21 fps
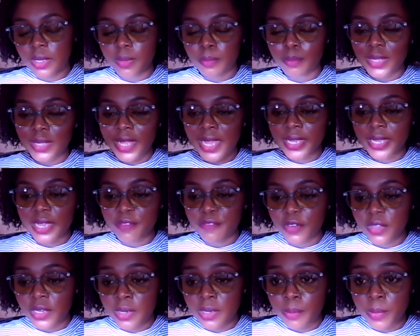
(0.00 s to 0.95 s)
Black
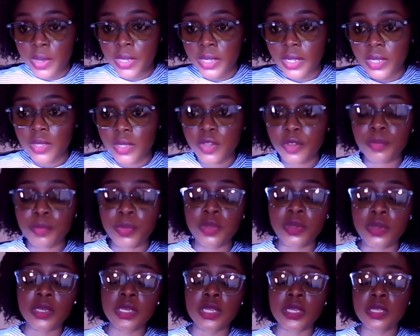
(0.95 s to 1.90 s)
African American
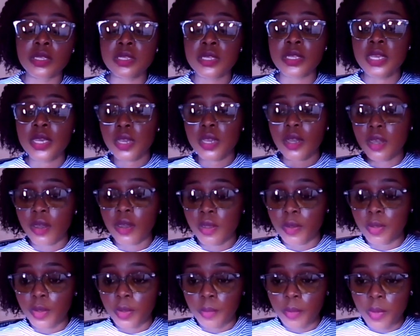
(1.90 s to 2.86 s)
communities,
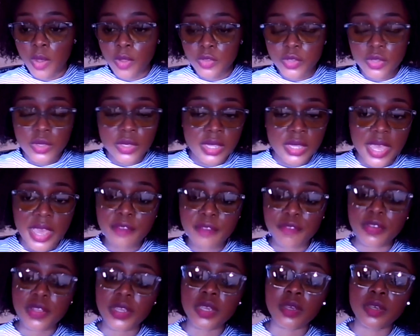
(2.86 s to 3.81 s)
also in the
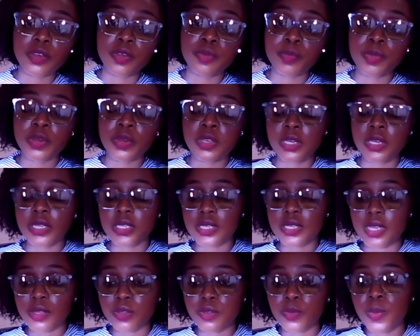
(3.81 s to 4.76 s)
African
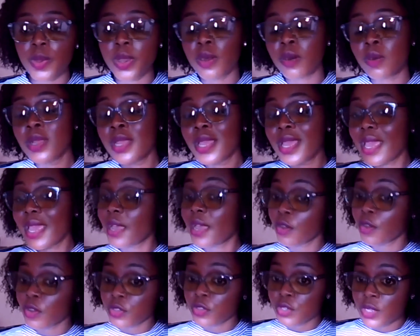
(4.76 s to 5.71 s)
communities as well,
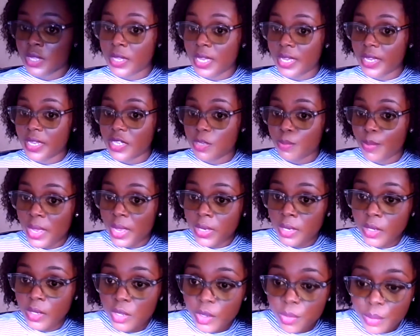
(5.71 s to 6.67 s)
and also in the
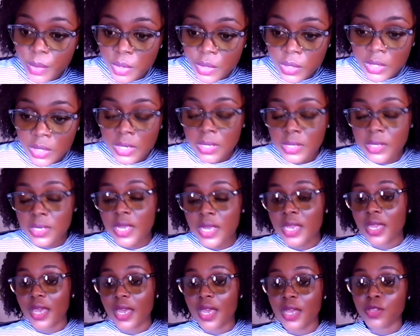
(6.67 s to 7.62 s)
Hispanic communities.
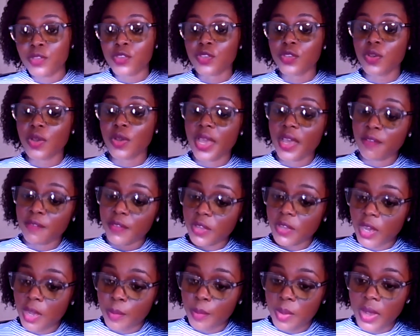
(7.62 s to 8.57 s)
And so heavy
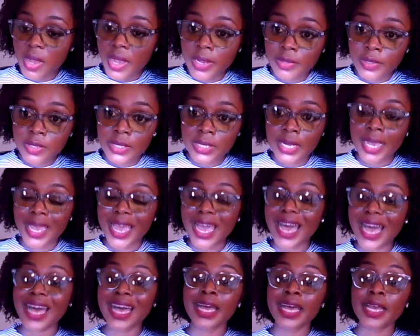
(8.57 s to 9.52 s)
carbohydrate diet,
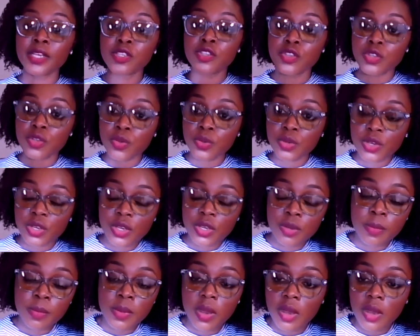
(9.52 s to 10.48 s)
high
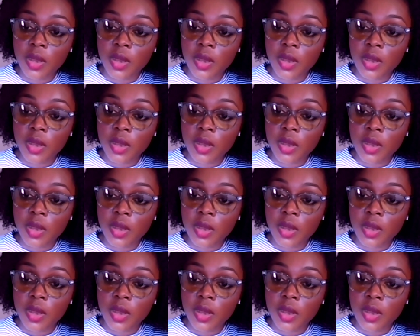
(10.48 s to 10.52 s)
sodium